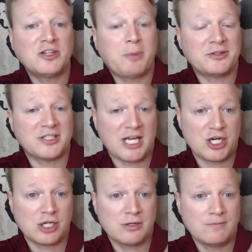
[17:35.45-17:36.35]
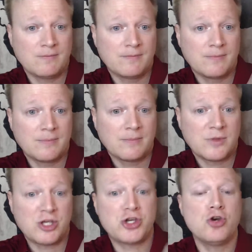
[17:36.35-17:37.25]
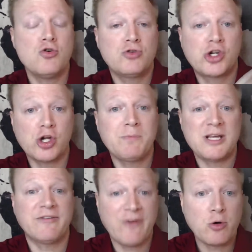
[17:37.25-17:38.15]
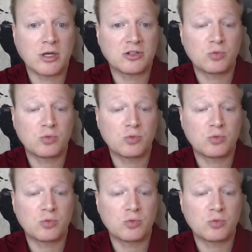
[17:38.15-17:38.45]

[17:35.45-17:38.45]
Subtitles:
presentation, you should be the focus.